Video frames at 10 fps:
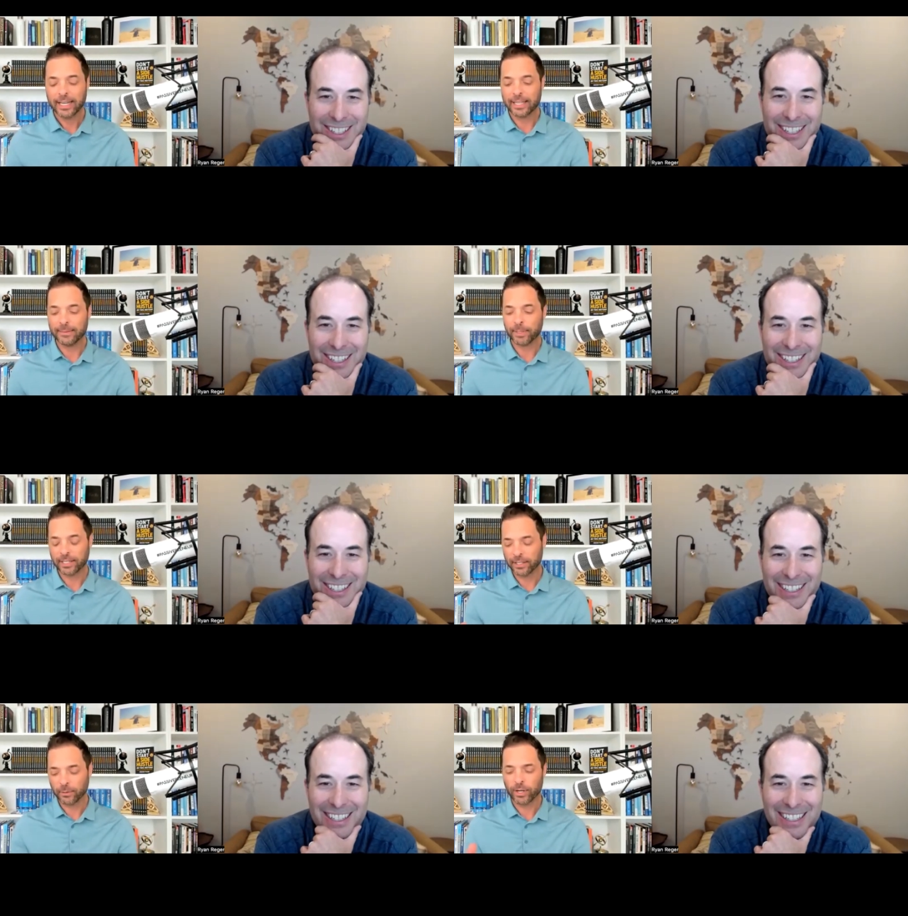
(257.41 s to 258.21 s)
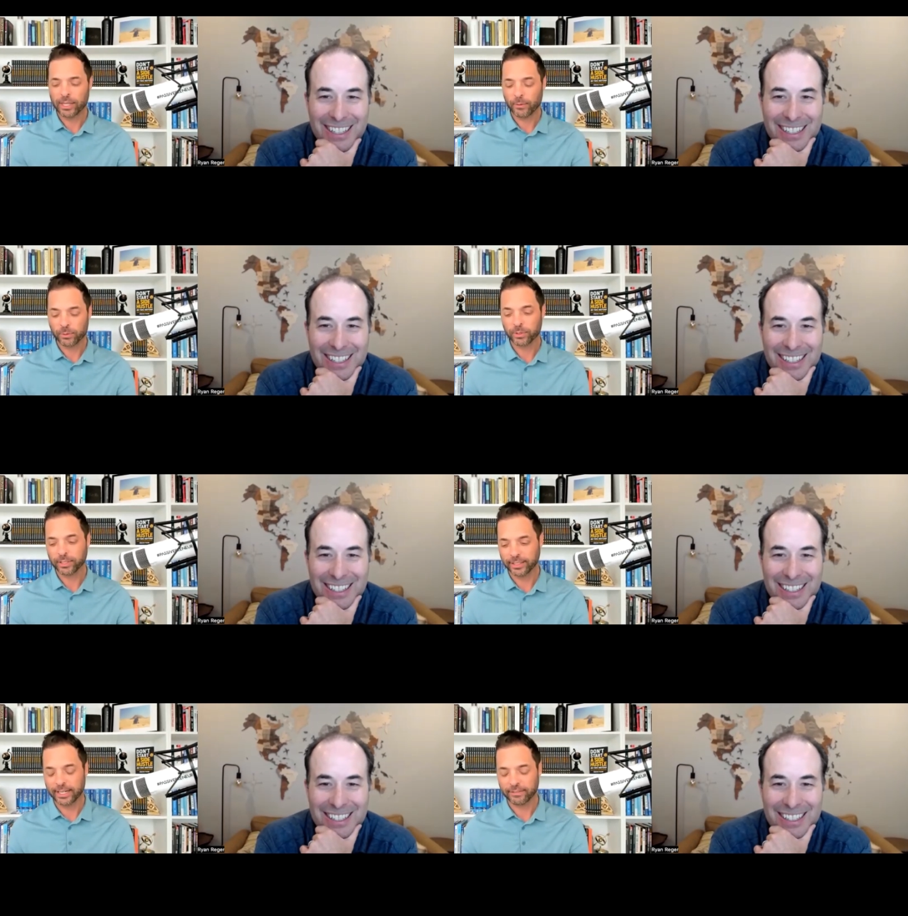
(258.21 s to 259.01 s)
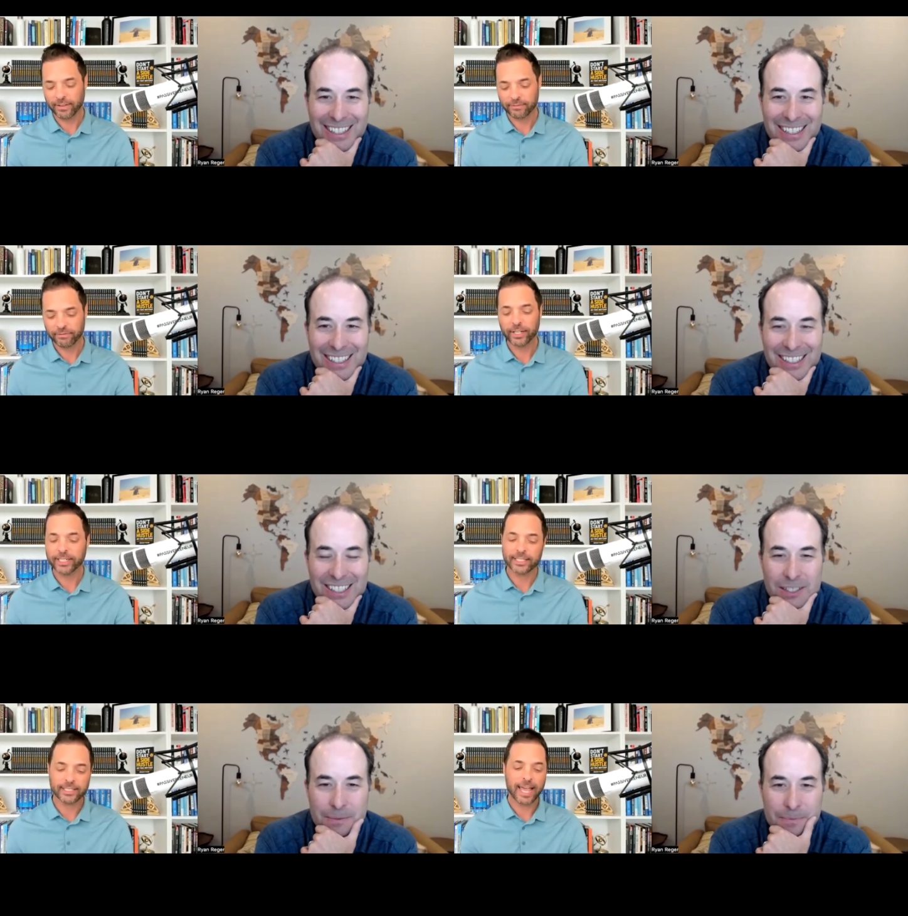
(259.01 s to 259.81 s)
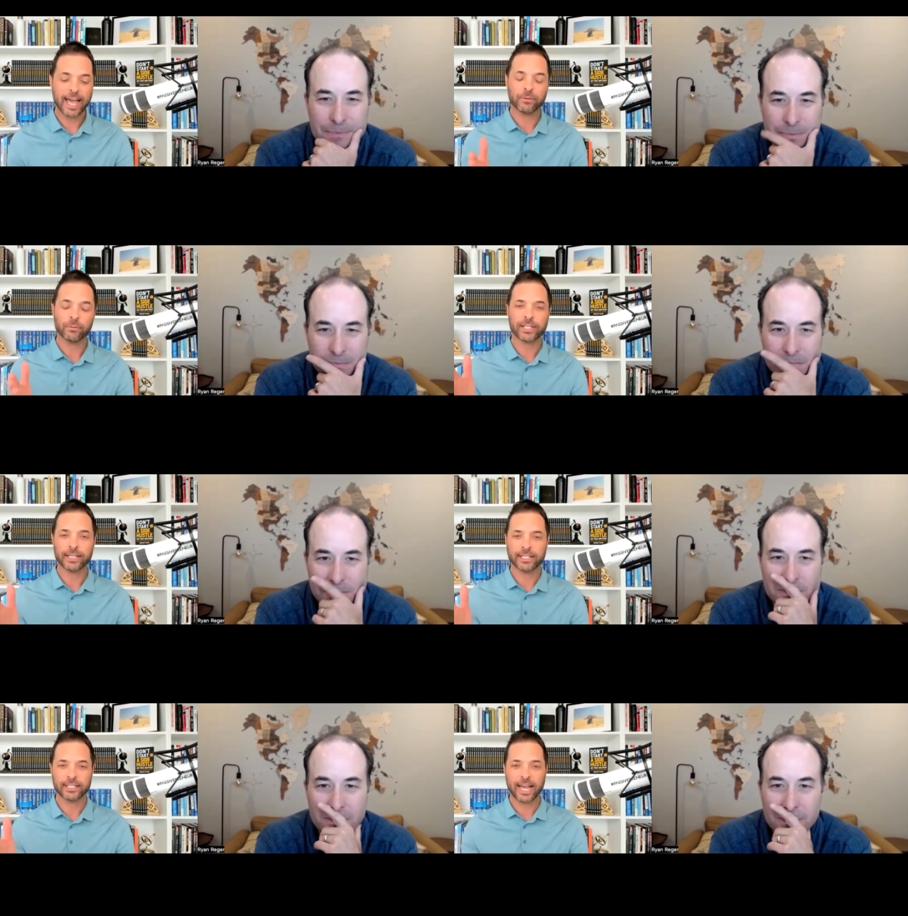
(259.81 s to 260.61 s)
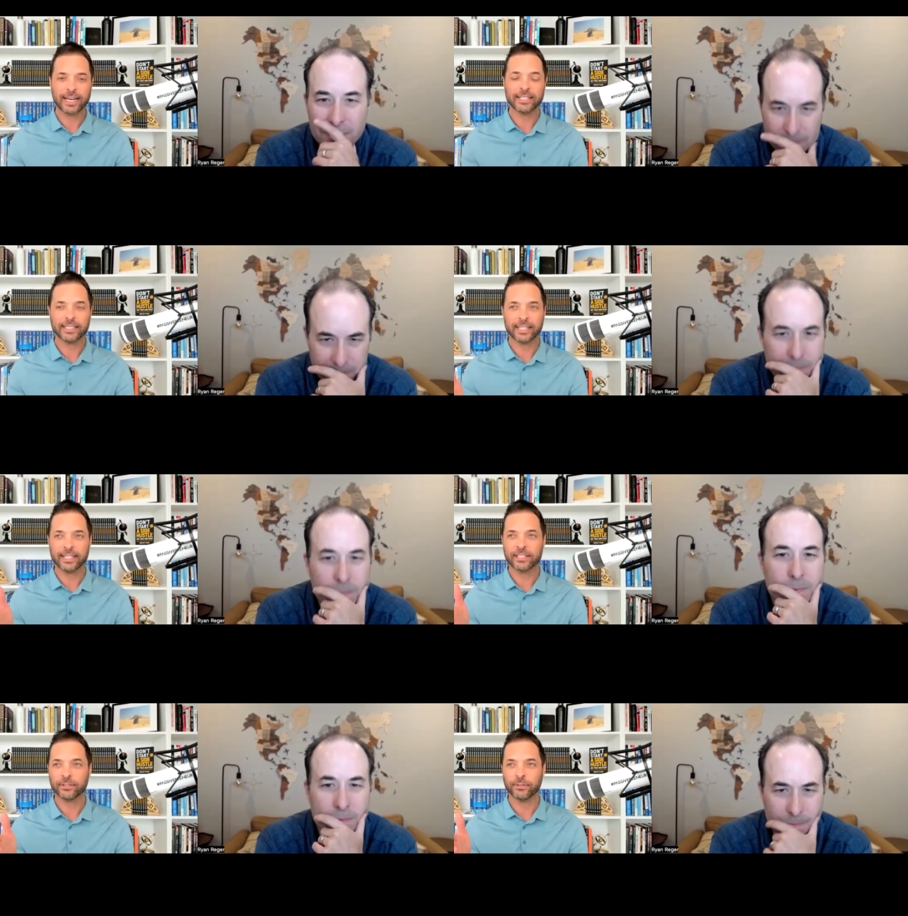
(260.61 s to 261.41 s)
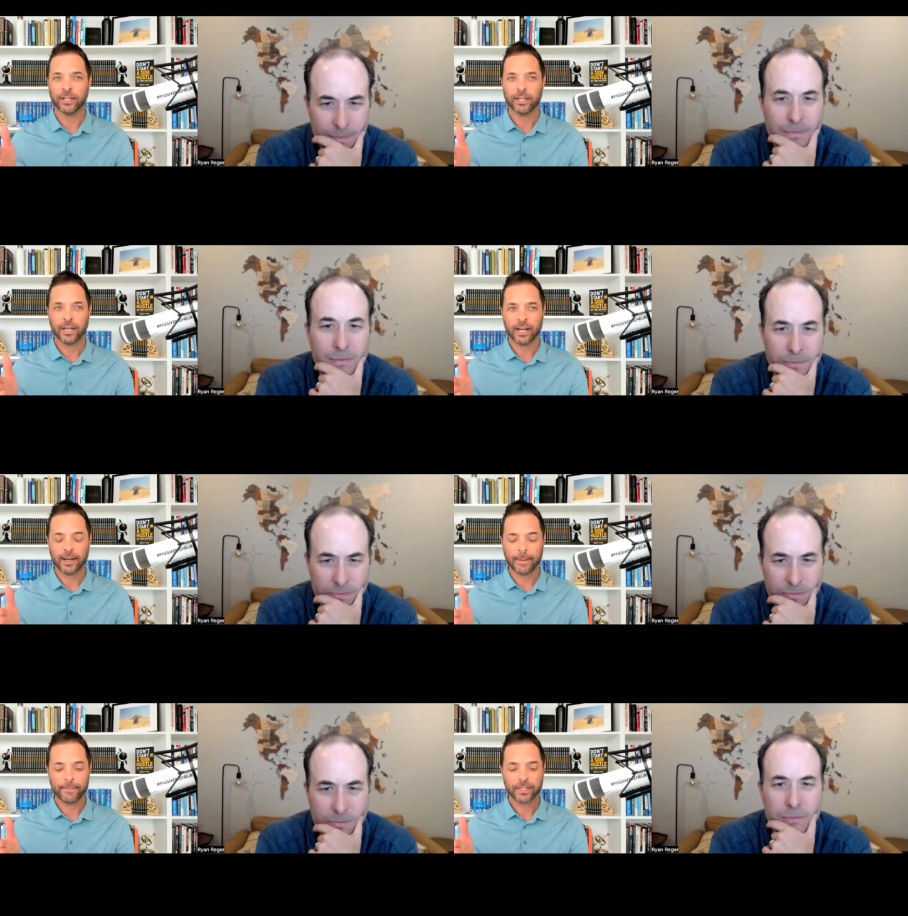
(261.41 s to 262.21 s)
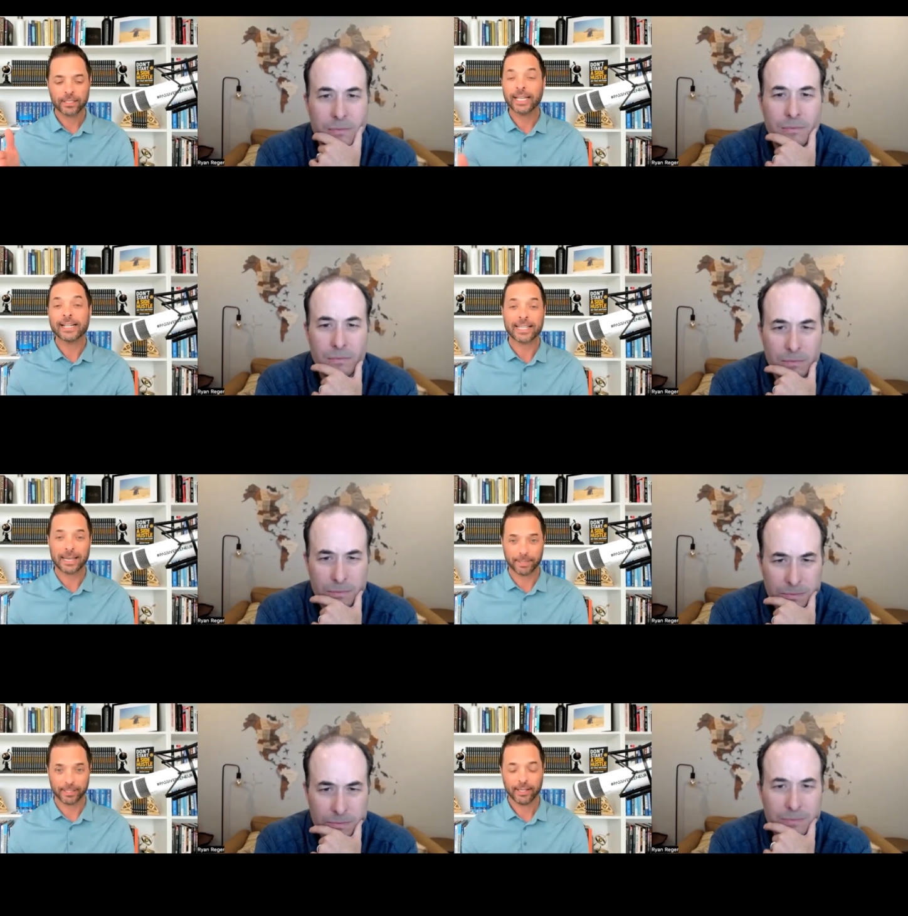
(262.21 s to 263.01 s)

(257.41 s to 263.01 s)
Speaker 1: And yeah. but the the one that was really kind of funny and sad was I decided to get into um, landscaping